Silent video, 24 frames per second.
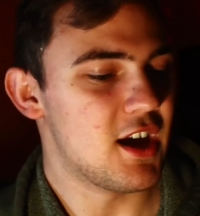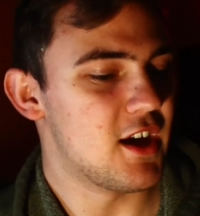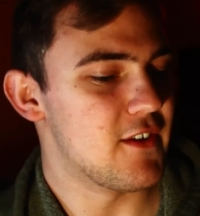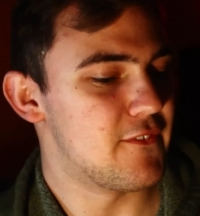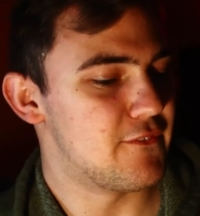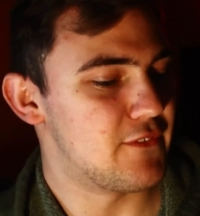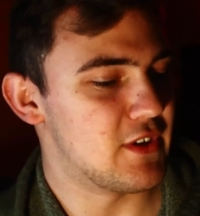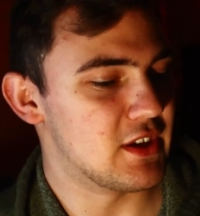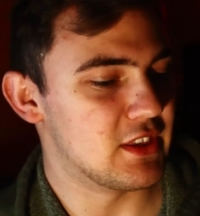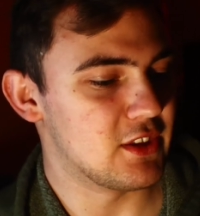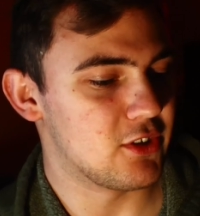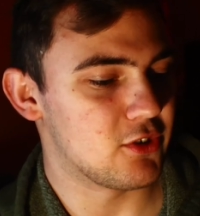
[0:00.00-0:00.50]
a
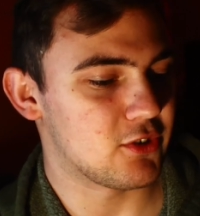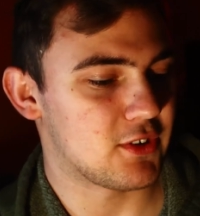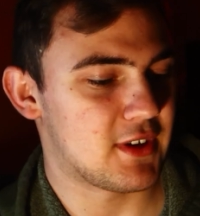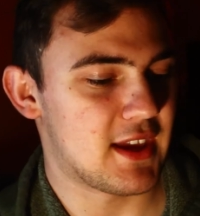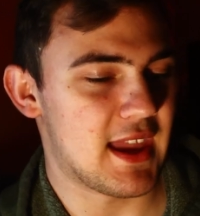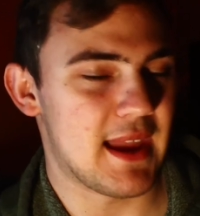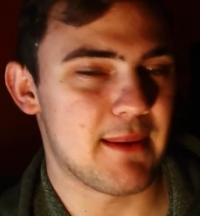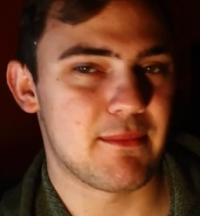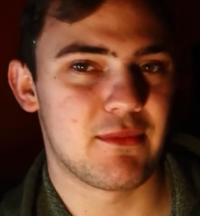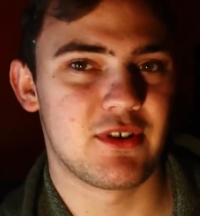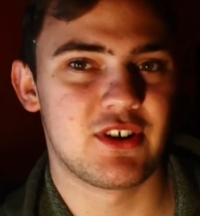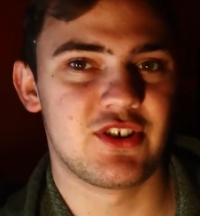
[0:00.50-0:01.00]
fun little
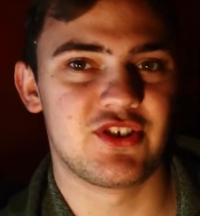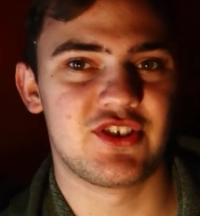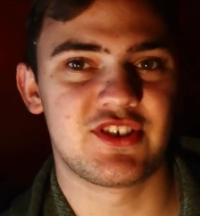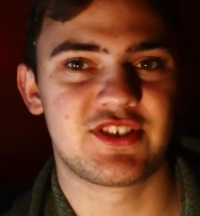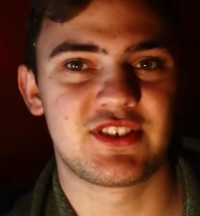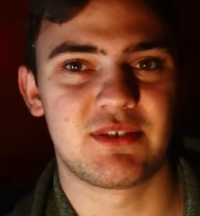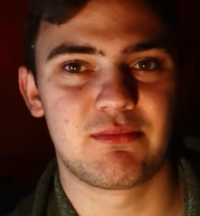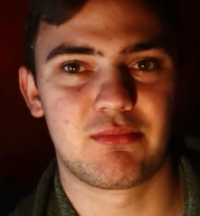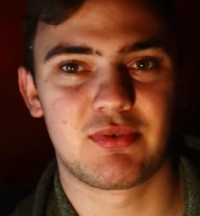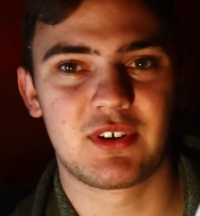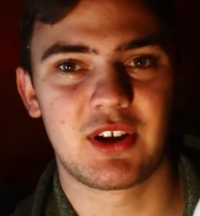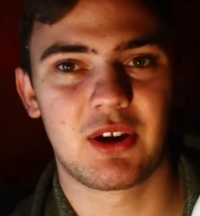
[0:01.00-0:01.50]
camera
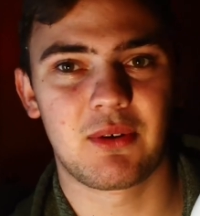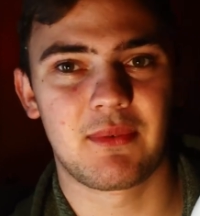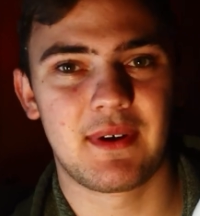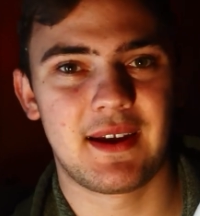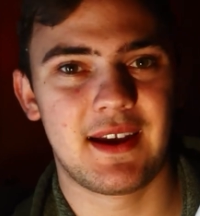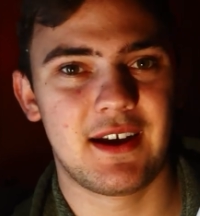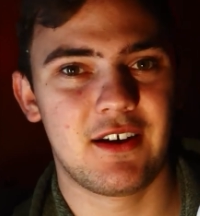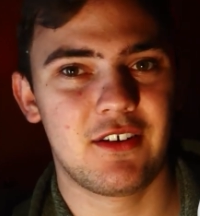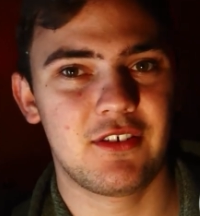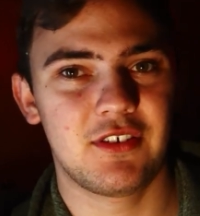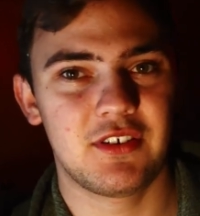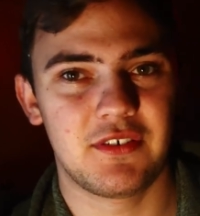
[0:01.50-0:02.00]
just to bring
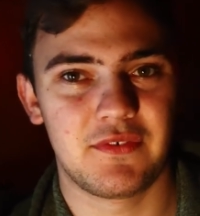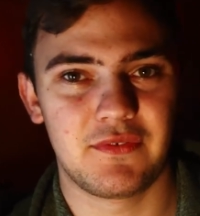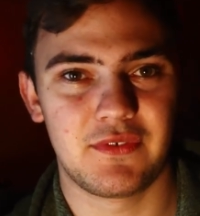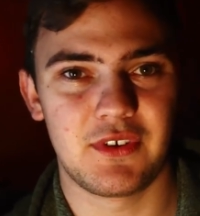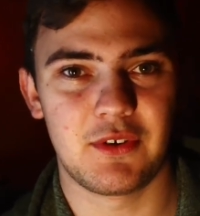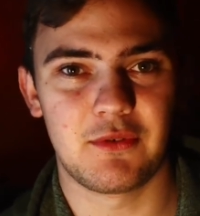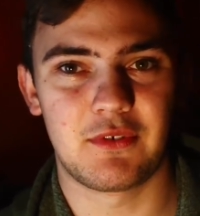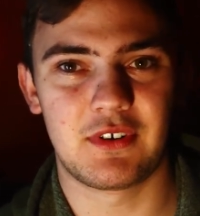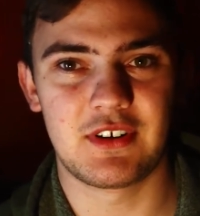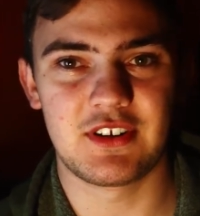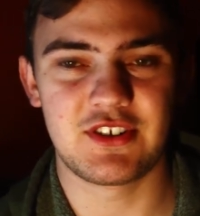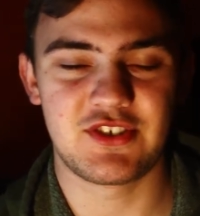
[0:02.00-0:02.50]
around. If
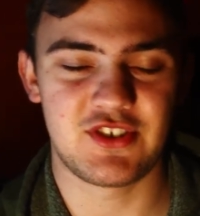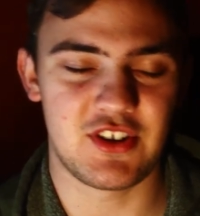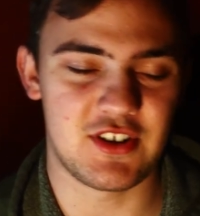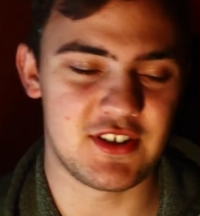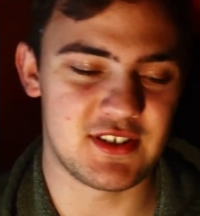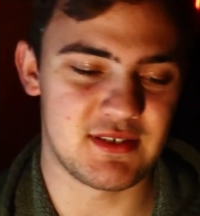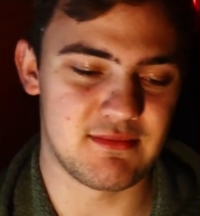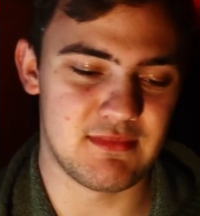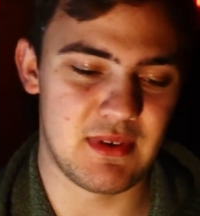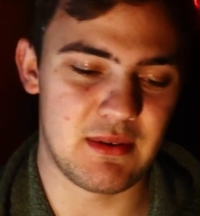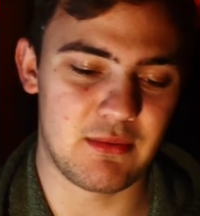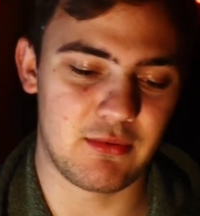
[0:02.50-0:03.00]
you want to share
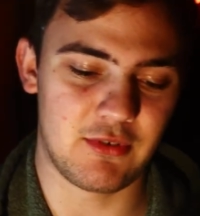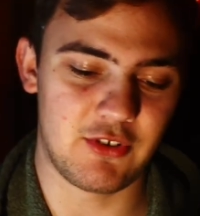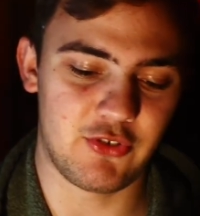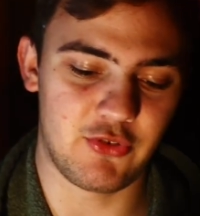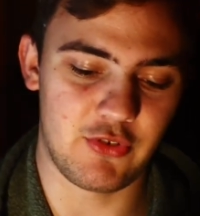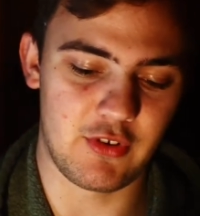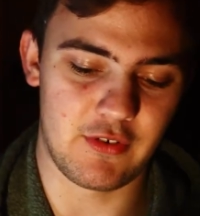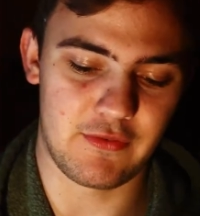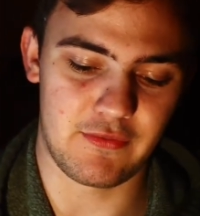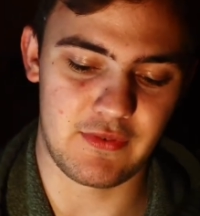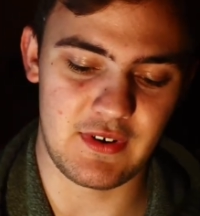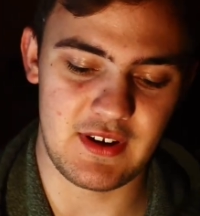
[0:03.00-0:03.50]
some memories
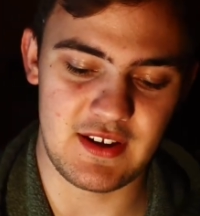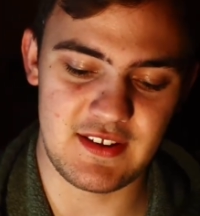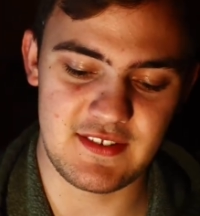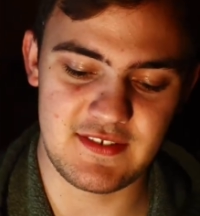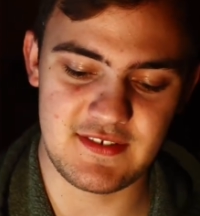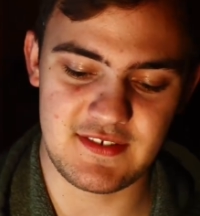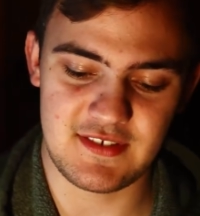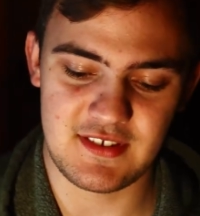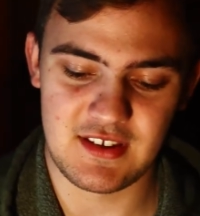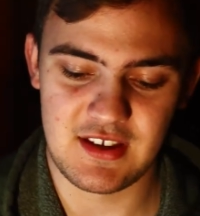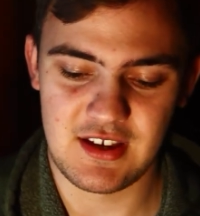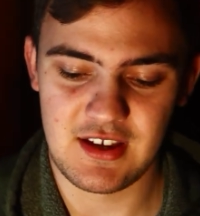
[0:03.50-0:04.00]
with your
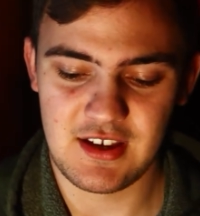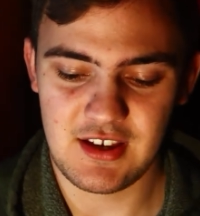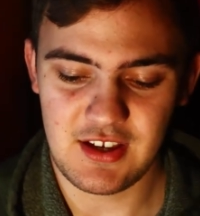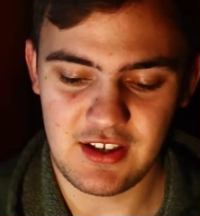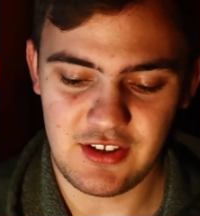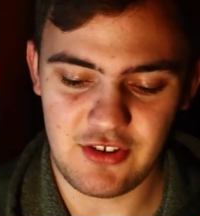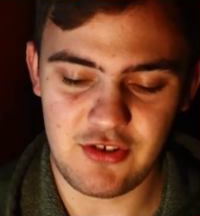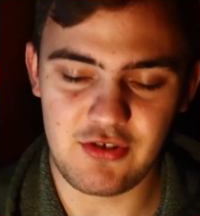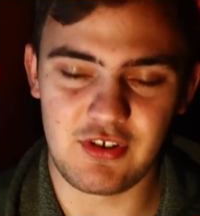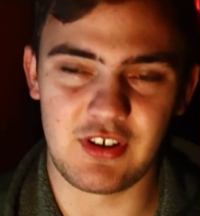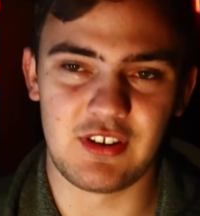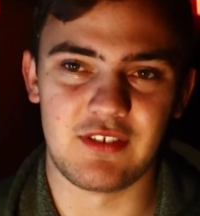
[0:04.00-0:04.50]
friends,
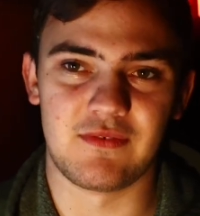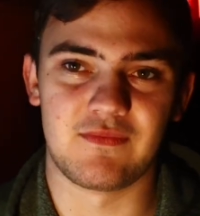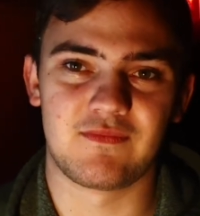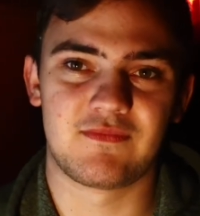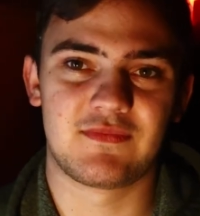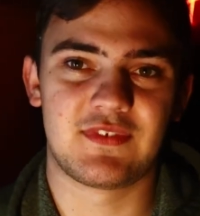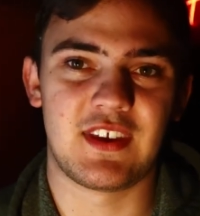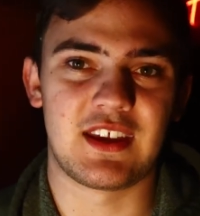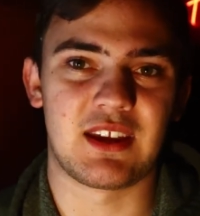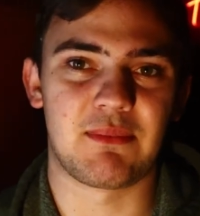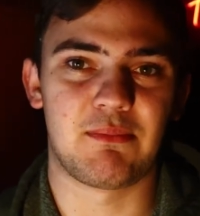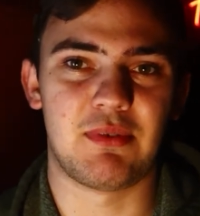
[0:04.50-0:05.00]
you can
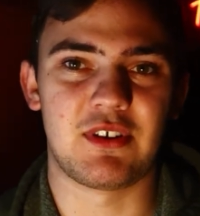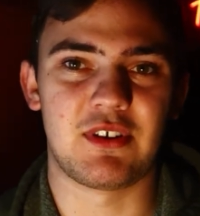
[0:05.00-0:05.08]
take a